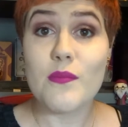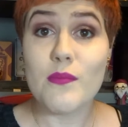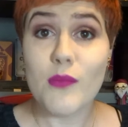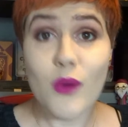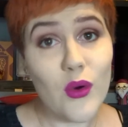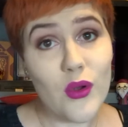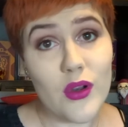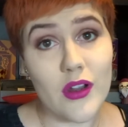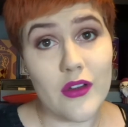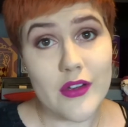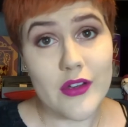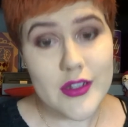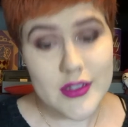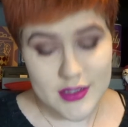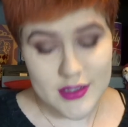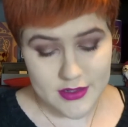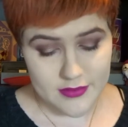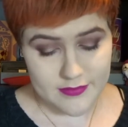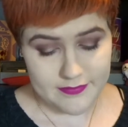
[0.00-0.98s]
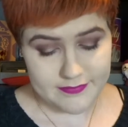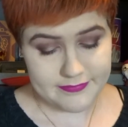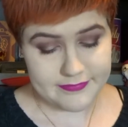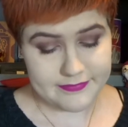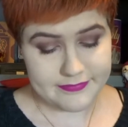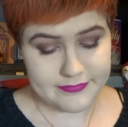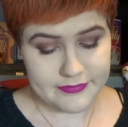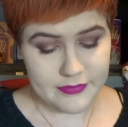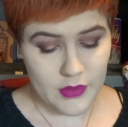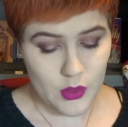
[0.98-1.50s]
more lights.
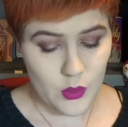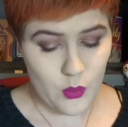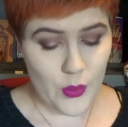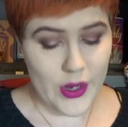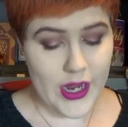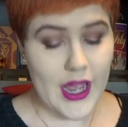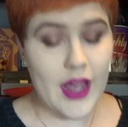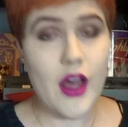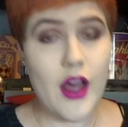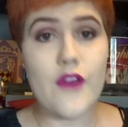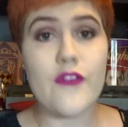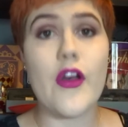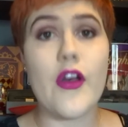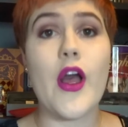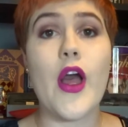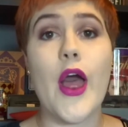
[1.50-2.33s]
We have